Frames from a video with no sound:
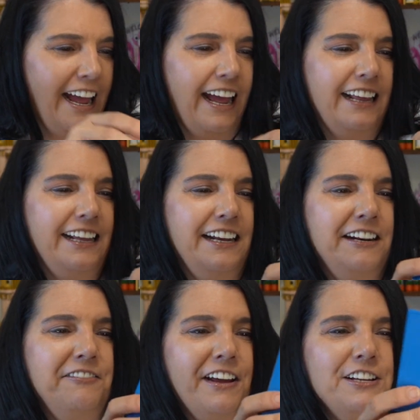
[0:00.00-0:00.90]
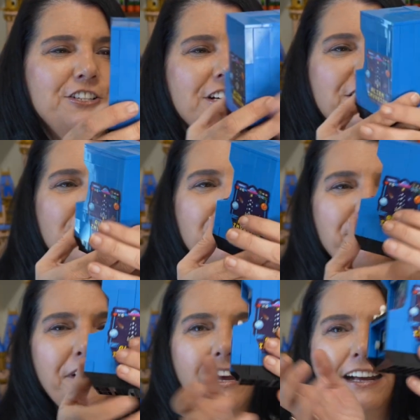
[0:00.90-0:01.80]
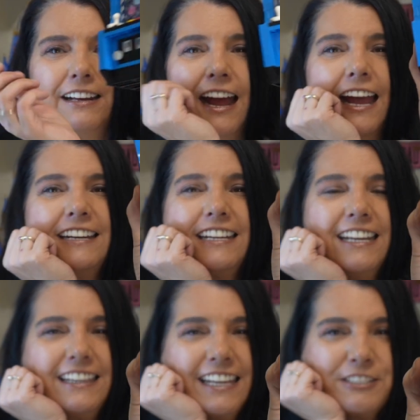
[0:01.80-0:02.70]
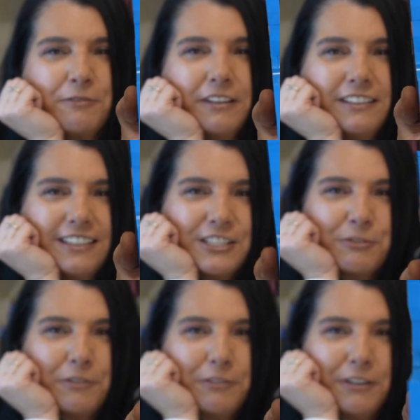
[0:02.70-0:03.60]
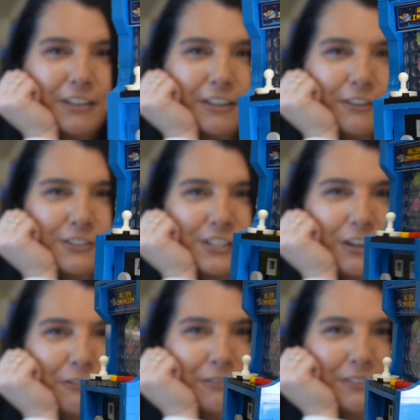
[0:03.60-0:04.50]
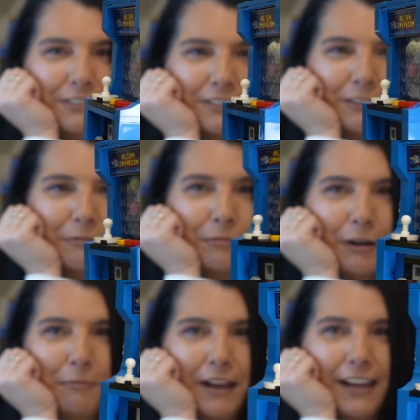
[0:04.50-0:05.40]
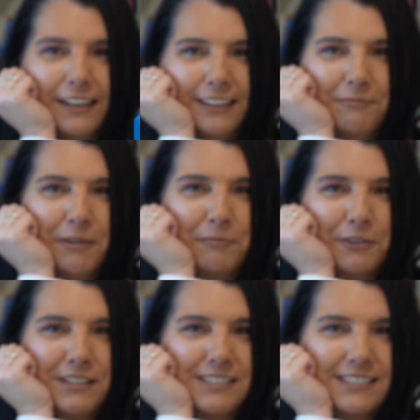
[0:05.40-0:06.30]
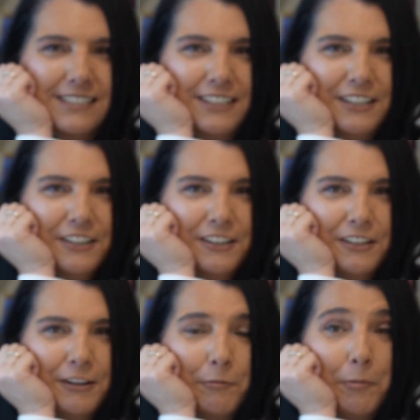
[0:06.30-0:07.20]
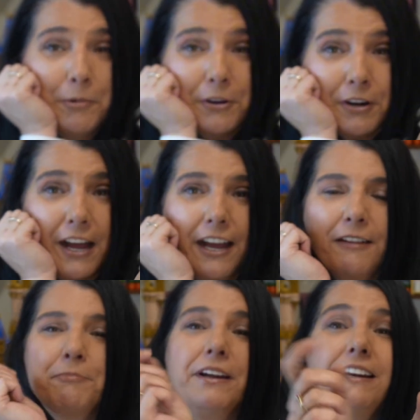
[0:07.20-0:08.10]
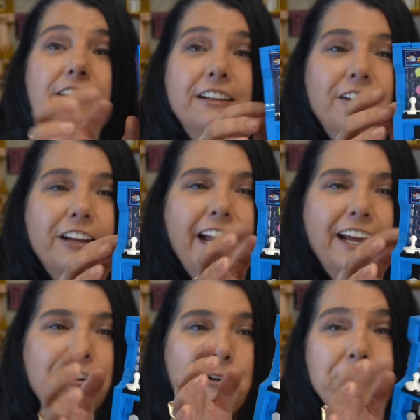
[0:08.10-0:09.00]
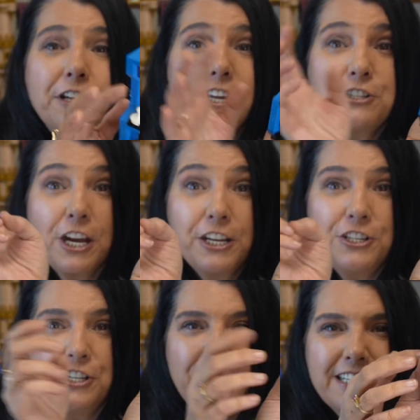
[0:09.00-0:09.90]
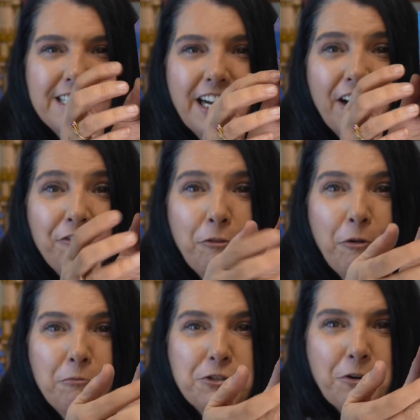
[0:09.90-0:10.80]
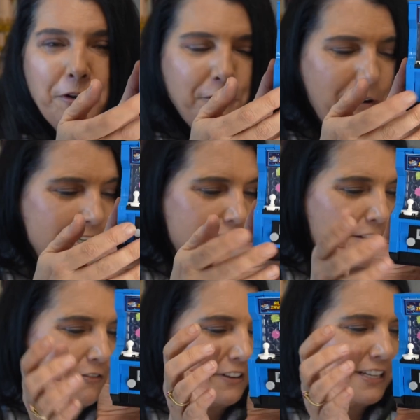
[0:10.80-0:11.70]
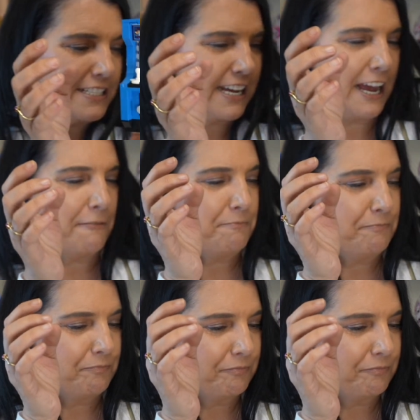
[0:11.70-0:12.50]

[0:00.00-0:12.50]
Alien Invasion. I had to get this one. This one also brought back memories. Remember being a little kid going to like Chuck E. Cheese, and everyone was going crazy over this game.